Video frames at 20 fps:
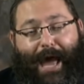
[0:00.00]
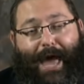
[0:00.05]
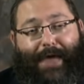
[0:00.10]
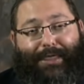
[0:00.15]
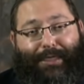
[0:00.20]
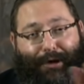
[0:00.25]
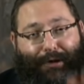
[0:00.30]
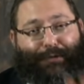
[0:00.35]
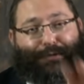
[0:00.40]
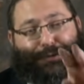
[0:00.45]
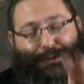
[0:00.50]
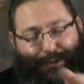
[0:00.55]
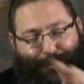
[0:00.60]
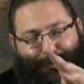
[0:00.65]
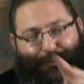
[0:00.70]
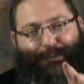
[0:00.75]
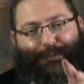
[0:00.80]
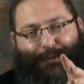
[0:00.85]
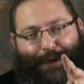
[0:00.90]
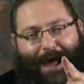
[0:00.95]
And those
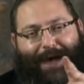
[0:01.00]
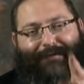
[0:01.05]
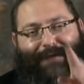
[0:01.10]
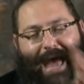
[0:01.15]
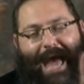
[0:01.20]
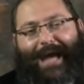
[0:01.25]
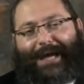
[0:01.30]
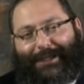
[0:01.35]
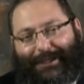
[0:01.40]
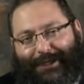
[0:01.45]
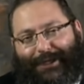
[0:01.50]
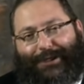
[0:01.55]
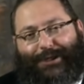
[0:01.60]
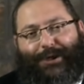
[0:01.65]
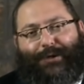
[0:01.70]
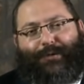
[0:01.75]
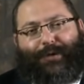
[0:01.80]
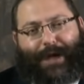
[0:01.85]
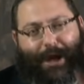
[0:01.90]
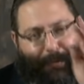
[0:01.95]
who have access
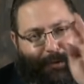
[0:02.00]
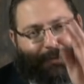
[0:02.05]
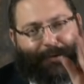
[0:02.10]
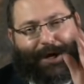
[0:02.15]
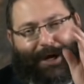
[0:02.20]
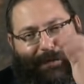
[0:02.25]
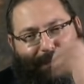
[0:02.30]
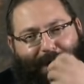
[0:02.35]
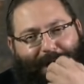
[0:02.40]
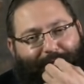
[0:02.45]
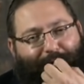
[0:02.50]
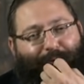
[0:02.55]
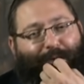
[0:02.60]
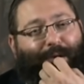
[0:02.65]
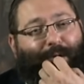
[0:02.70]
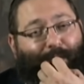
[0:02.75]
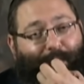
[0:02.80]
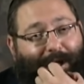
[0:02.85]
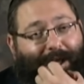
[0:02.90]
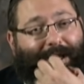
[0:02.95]
to it, I would recommend you
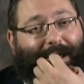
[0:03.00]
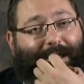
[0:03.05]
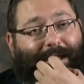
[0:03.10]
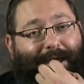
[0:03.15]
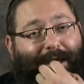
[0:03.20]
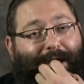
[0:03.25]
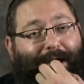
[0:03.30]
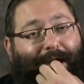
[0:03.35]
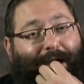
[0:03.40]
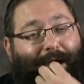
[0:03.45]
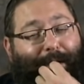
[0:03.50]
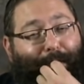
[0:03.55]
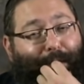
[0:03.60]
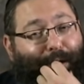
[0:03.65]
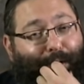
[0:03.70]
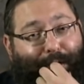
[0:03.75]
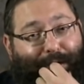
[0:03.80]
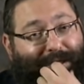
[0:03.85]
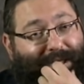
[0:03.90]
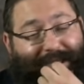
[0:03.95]
to read it,
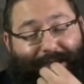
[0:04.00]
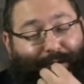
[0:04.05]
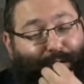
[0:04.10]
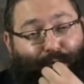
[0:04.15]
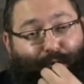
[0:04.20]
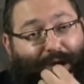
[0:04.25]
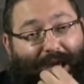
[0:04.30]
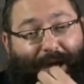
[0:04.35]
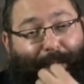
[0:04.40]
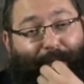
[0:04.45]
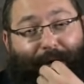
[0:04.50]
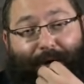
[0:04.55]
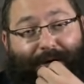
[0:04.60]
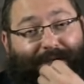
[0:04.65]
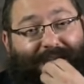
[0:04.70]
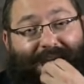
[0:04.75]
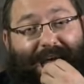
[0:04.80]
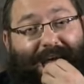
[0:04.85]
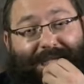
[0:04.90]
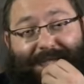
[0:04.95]
because it's unique,
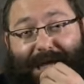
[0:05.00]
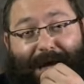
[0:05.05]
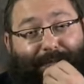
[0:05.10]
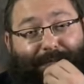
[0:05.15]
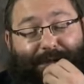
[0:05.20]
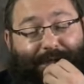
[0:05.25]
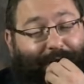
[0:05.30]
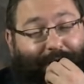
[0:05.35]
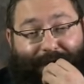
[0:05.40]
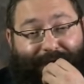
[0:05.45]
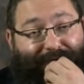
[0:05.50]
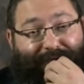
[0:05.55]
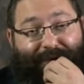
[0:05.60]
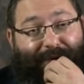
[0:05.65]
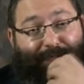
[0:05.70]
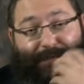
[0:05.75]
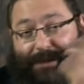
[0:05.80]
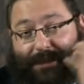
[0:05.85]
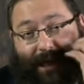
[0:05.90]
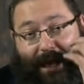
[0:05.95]
because the Chasam Sofer
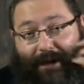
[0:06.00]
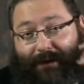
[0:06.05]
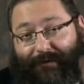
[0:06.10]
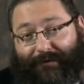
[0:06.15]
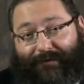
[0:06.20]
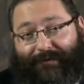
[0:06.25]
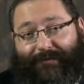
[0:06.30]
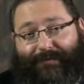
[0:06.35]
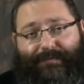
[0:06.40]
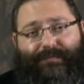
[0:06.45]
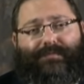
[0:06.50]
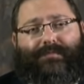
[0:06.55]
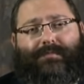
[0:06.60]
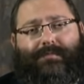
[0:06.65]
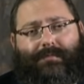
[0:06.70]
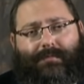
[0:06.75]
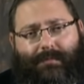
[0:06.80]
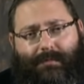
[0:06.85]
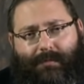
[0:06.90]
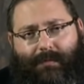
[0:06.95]
himself,
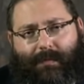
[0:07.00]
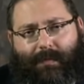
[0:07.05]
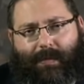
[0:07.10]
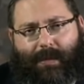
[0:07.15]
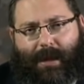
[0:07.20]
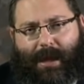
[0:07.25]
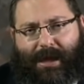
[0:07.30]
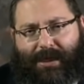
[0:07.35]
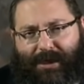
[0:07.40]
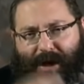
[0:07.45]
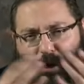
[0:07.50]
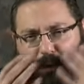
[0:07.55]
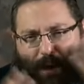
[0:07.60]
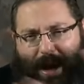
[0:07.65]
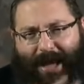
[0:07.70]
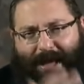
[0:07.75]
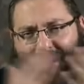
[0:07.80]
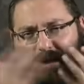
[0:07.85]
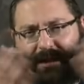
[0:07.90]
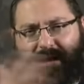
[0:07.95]
in the
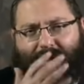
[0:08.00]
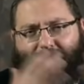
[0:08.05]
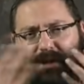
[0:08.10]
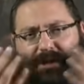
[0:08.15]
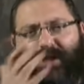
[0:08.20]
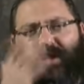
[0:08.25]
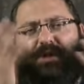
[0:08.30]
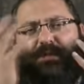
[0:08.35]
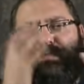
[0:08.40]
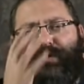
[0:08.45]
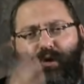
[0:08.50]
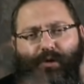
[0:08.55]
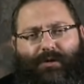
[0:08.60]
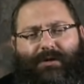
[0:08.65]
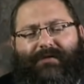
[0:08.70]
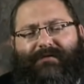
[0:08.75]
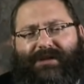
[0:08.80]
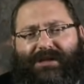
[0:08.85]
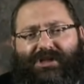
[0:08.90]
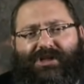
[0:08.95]
great
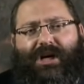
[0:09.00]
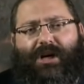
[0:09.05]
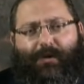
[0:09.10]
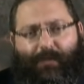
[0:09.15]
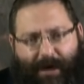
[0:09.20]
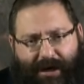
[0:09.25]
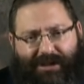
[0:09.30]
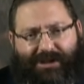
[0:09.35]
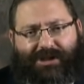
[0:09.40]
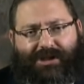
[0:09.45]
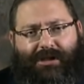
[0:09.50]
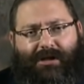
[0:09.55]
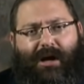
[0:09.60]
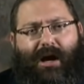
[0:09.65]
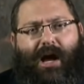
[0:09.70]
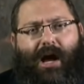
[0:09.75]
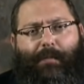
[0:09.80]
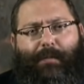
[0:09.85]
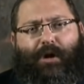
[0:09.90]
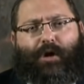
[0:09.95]
dispute of his generation
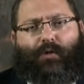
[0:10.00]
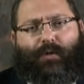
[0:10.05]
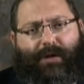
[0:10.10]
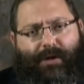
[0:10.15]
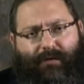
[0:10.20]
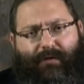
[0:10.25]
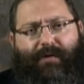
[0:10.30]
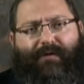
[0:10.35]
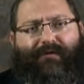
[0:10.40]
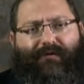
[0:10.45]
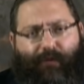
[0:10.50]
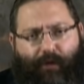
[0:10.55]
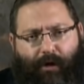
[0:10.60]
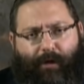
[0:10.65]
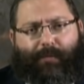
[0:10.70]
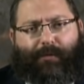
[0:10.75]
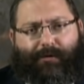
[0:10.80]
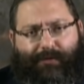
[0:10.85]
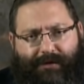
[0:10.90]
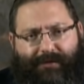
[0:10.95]
between the
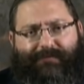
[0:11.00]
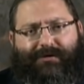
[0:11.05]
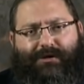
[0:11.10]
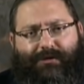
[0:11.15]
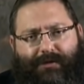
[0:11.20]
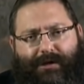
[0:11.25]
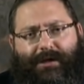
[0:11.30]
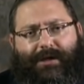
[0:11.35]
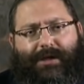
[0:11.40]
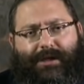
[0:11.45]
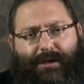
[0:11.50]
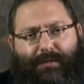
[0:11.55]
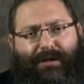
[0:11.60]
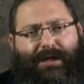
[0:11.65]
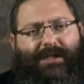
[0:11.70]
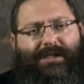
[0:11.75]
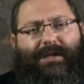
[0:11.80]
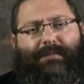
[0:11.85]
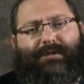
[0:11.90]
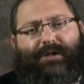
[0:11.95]
reformers of Judaism,
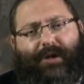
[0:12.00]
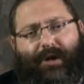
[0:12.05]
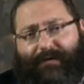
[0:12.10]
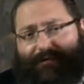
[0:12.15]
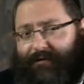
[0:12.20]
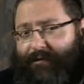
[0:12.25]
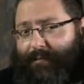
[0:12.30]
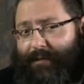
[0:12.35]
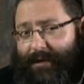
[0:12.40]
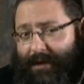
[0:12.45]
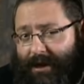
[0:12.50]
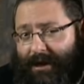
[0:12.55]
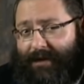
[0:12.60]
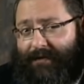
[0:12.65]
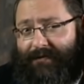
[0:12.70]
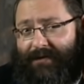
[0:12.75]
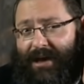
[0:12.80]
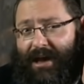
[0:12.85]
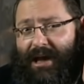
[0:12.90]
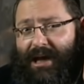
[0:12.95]
the Chasam Sofer
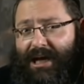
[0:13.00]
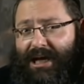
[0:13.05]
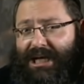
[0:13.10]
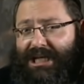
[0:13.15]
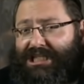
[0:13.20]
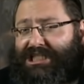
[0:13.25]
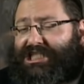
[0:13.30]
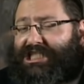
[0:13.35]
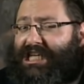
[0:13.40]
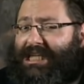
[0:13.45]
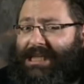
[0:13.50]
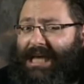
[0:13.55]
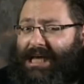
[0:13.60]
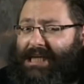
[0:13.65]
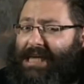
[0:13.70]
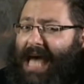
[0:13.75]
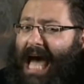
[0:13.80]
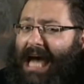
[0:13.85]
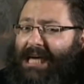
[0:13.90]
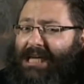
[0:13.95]
believed in
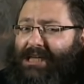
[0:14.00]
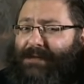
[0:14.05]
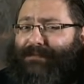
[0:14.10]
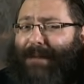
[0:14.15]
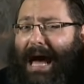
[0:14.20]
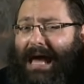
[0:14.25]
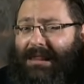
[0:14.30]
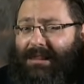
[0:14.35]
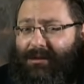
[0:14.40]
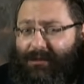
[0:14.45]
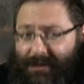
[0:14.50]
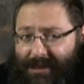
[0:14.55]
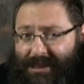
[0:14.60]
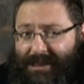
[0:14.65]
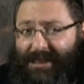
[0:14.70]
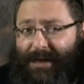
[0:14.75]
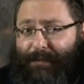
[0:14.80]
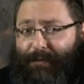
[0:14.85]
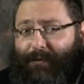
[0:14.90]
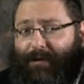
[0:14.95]
Shitas HaHizbadlus,
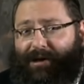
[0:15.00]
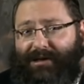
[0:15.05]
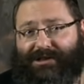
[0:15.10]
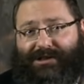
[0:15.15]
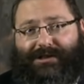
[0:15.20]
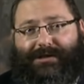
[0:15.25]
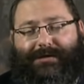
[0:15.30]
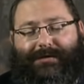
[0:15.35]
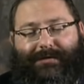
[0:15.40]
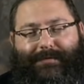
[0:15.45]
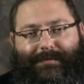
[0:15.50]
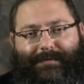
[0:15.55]
in separation.